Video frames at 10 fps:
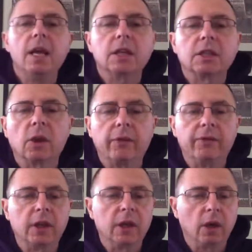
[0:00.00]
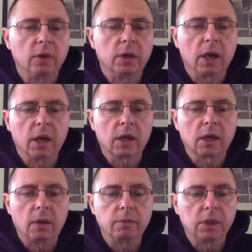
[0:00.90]
So I figured I would
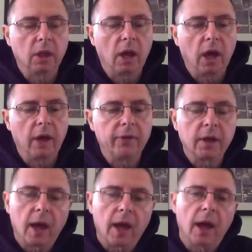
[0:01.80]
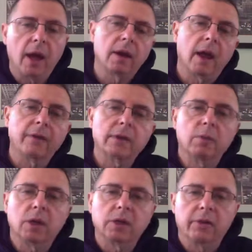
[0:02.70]
come to you live, and I don't have as
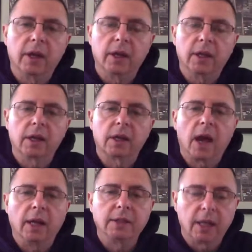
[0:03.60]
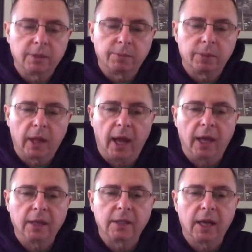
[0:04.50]
much of a content
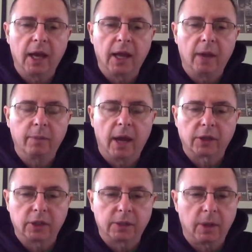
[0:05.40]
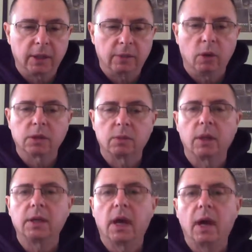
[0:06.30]
plan today. I've been actually spending most of my
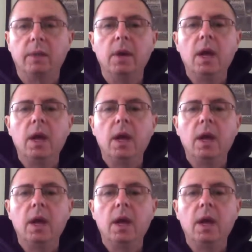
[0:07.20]
time